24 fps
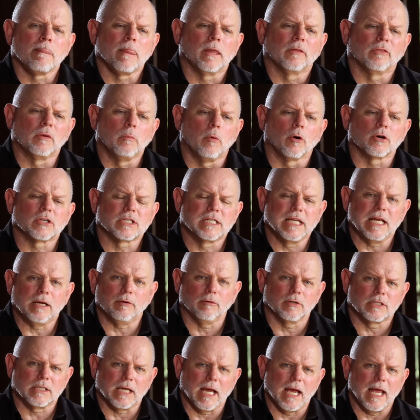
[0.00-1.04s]
the more
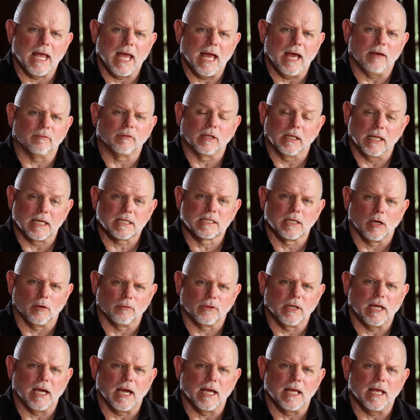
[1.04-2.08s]
secrets I have, the less
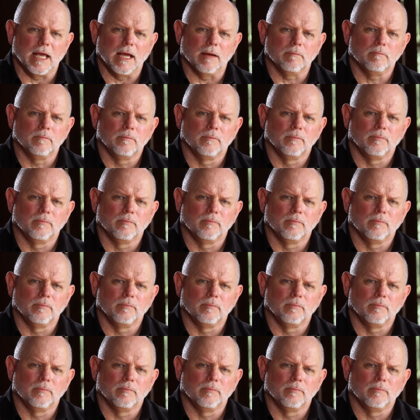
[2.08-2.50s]
healthy I am.